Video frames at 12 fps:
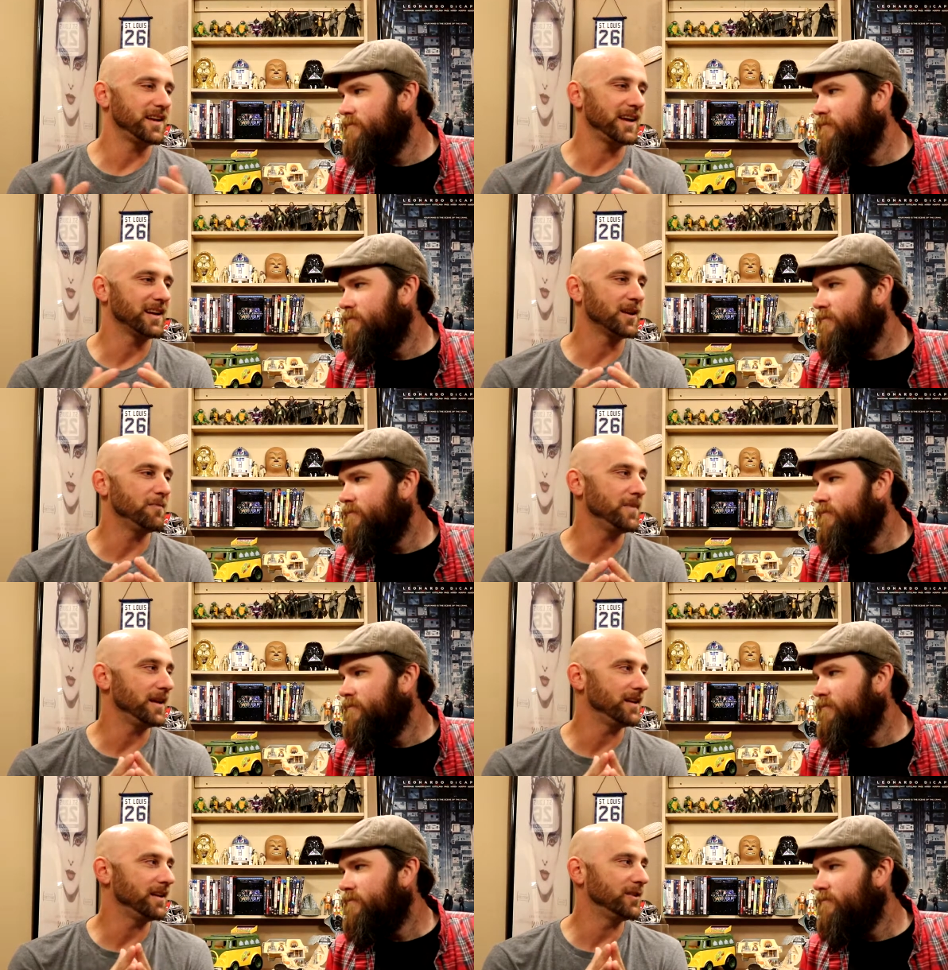Speaker 1: and
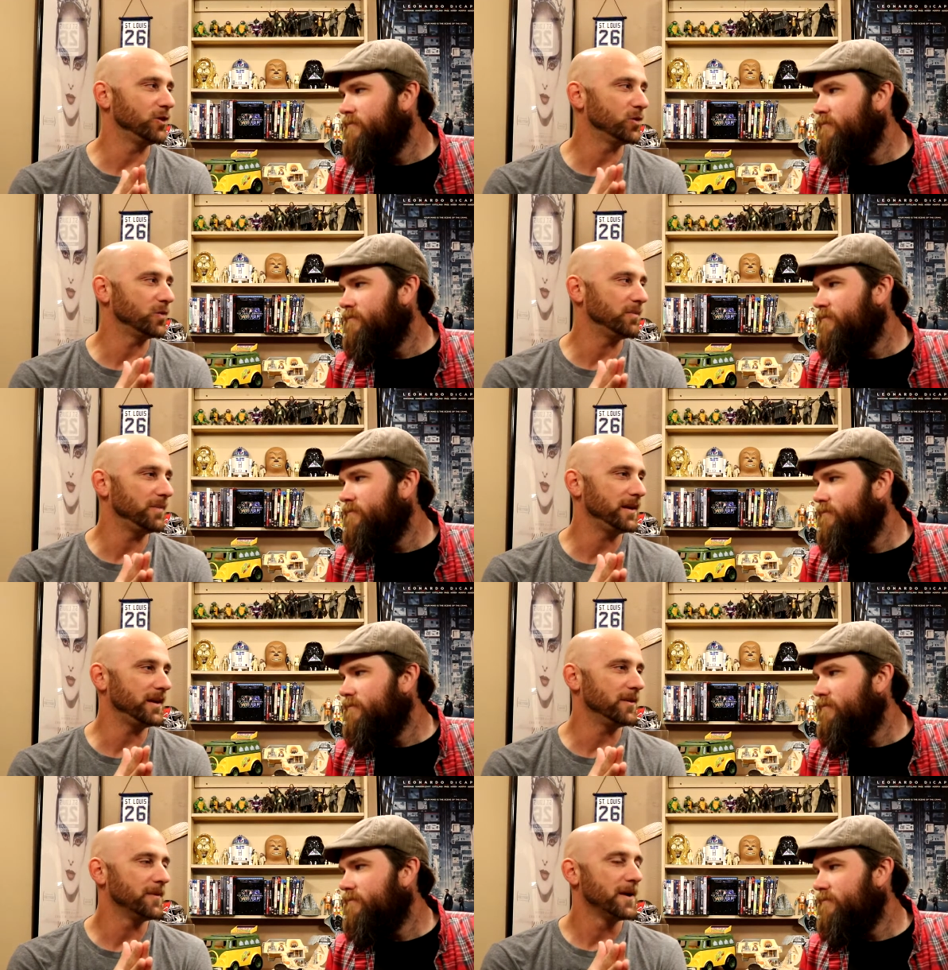committed Luke would
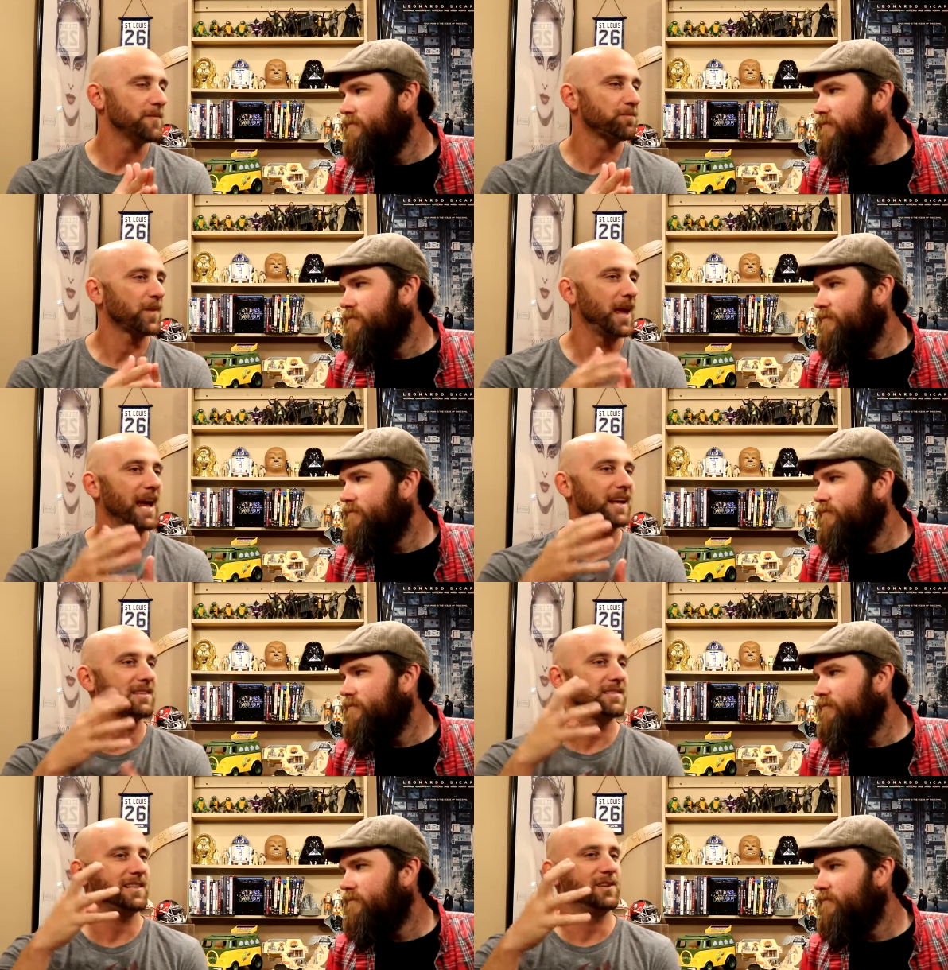be. And I could
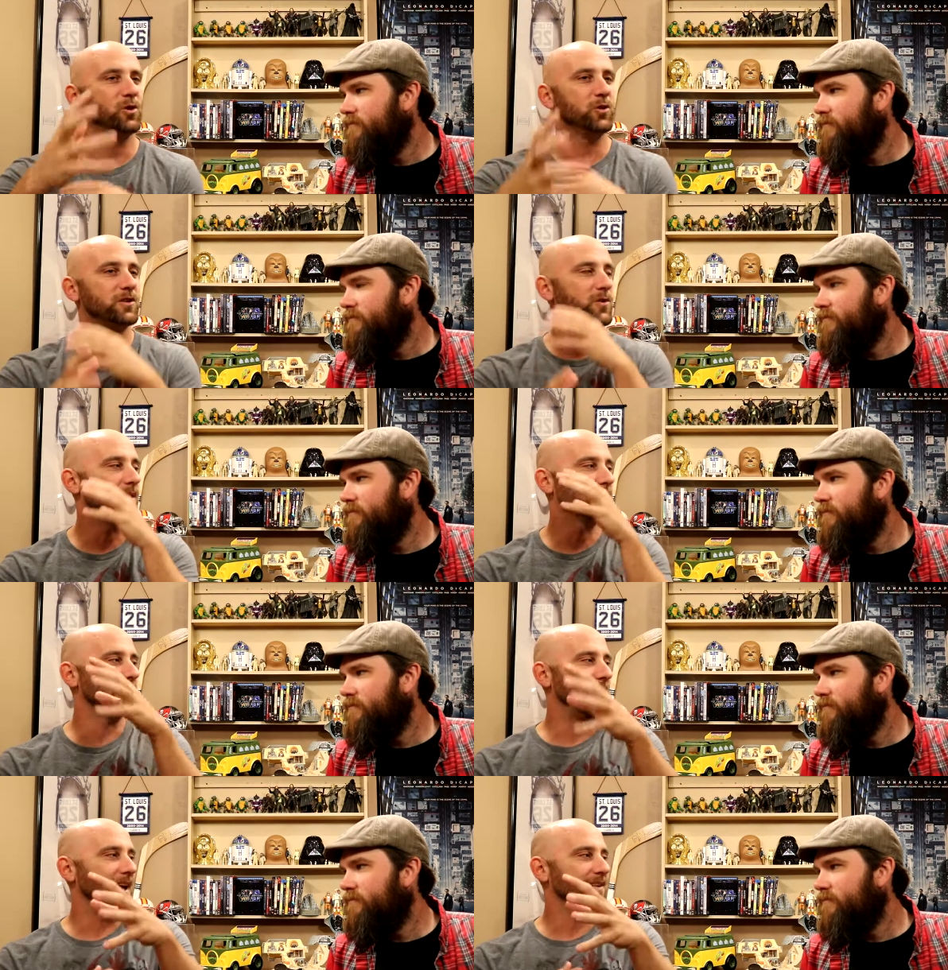see Luke doing
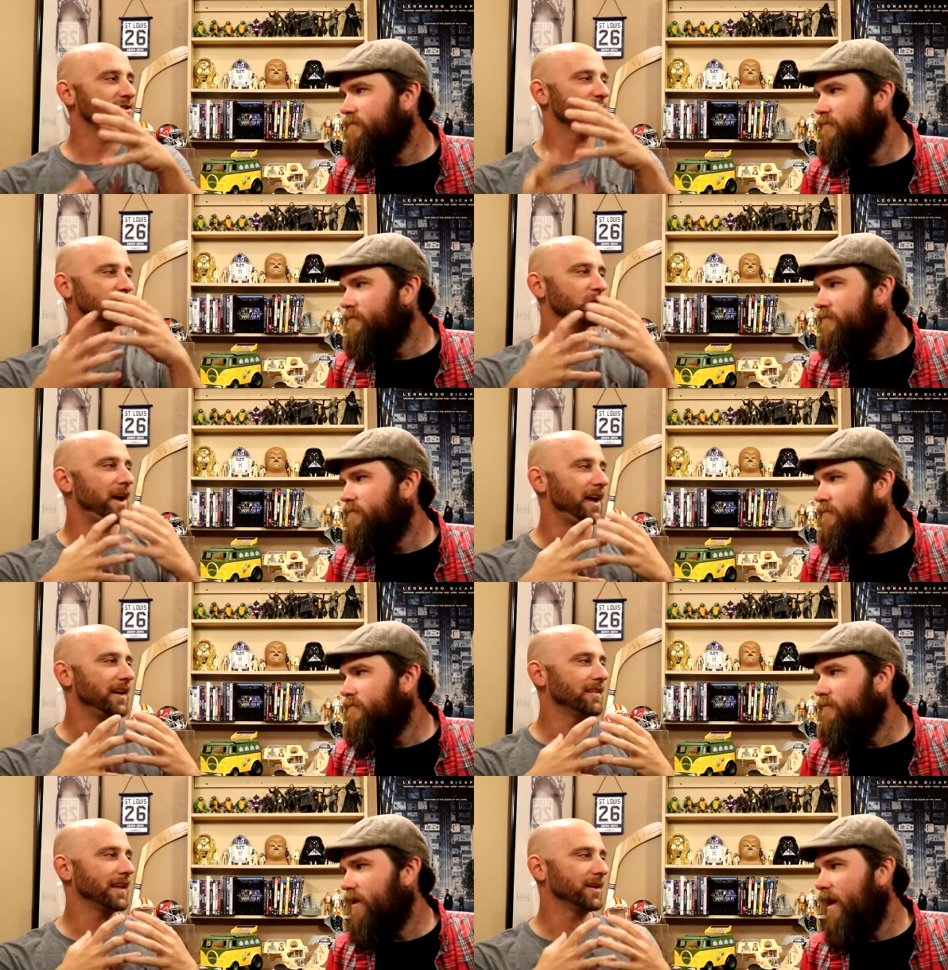that to
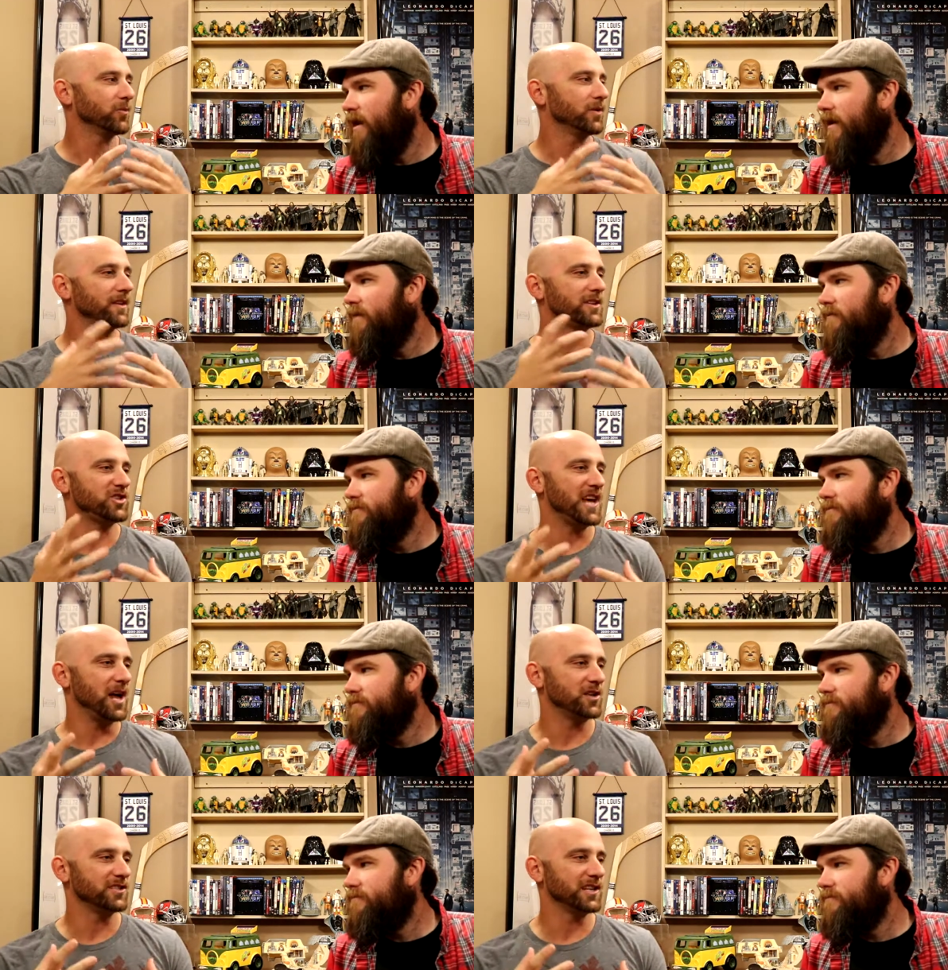Rey, like yeah. really
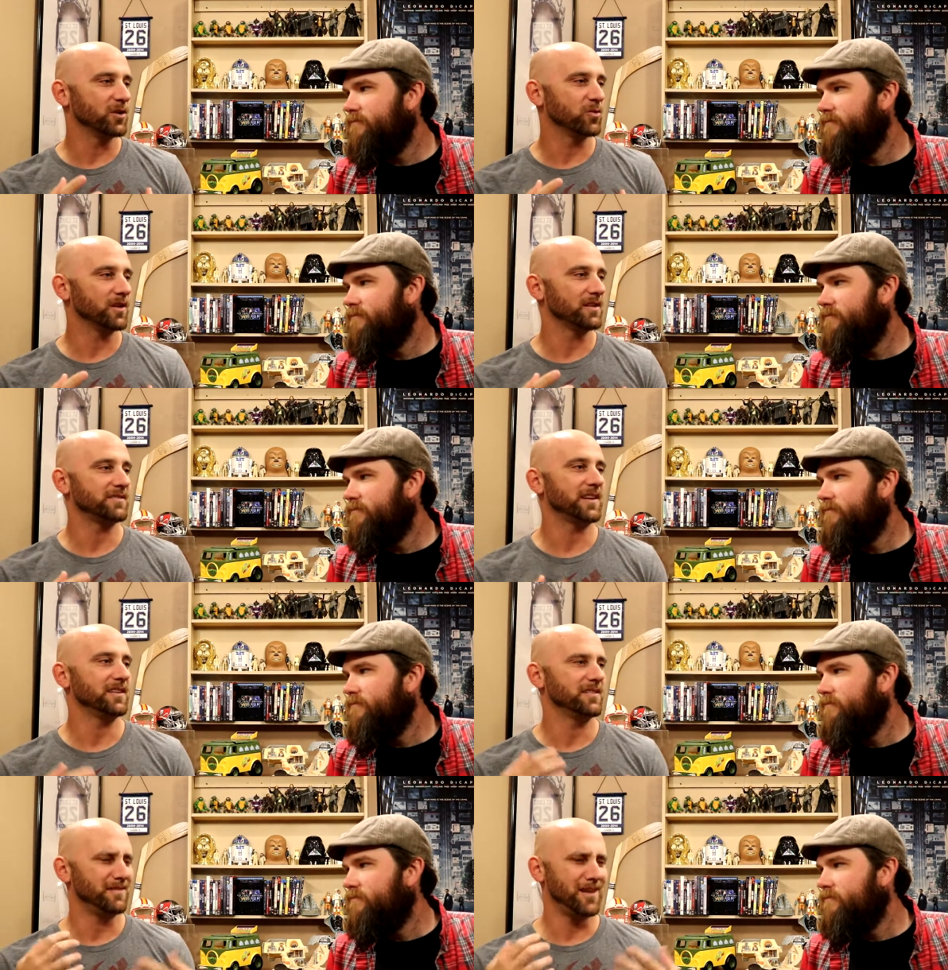challenging her, really
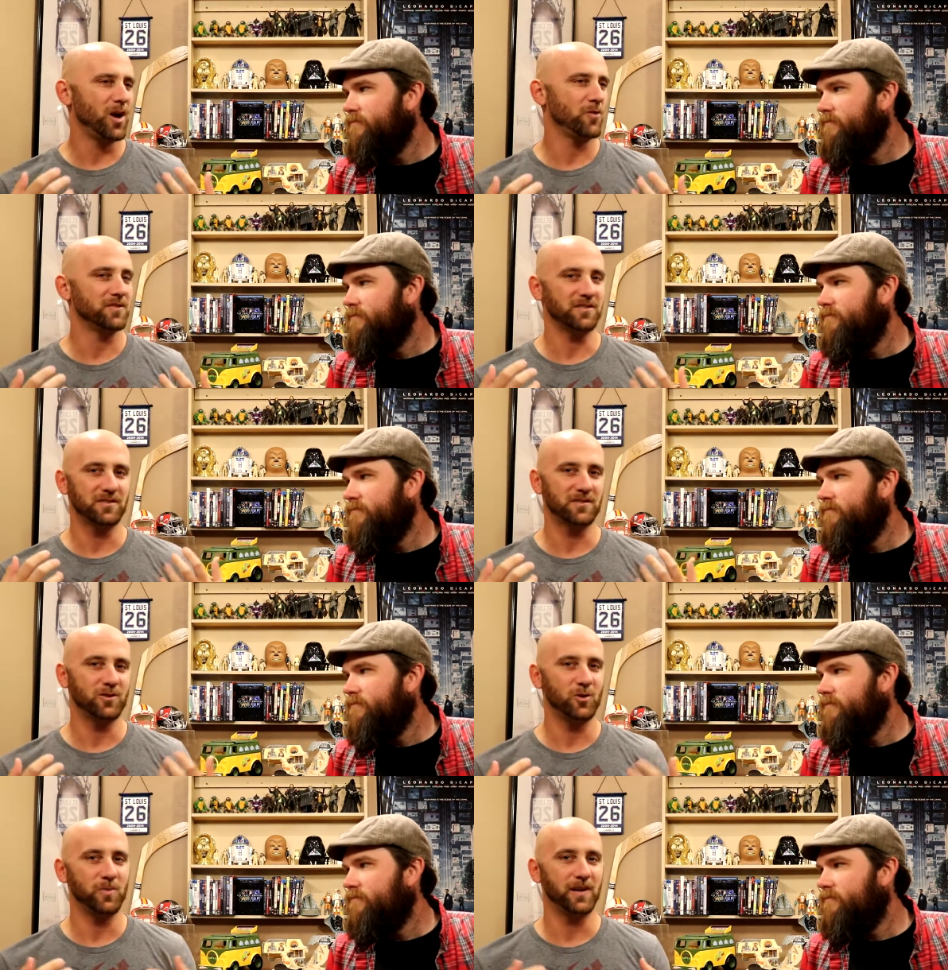saying, "No, this is
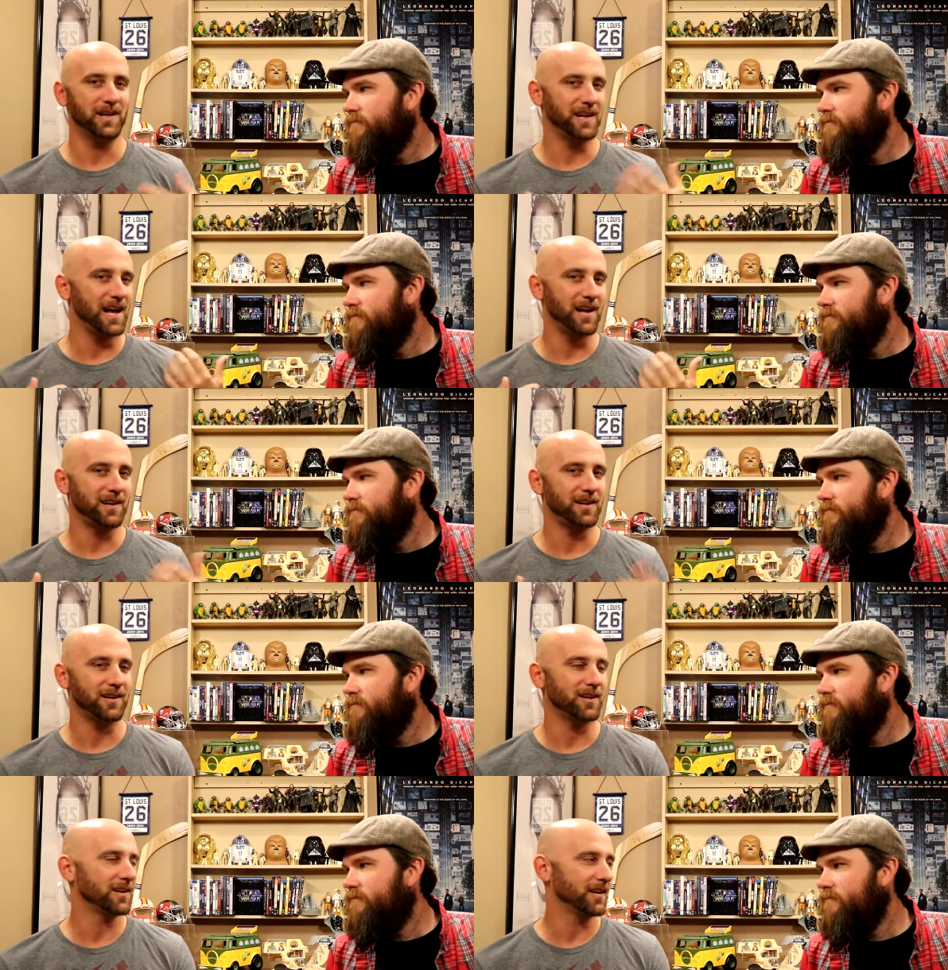stupid. Get out of here.